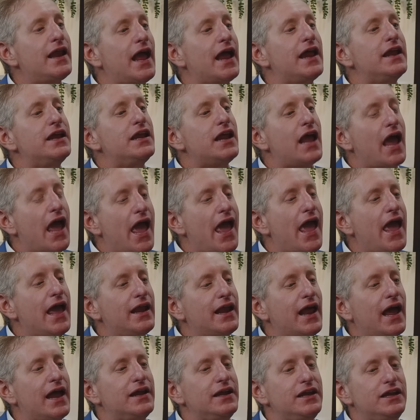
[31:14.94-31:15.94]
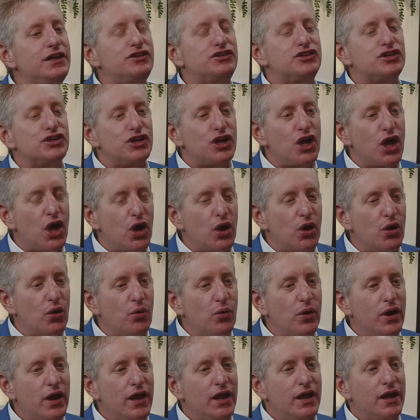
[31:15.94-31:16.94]
I need to
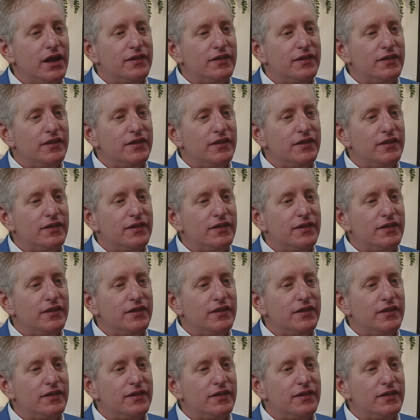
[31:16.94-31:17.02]
know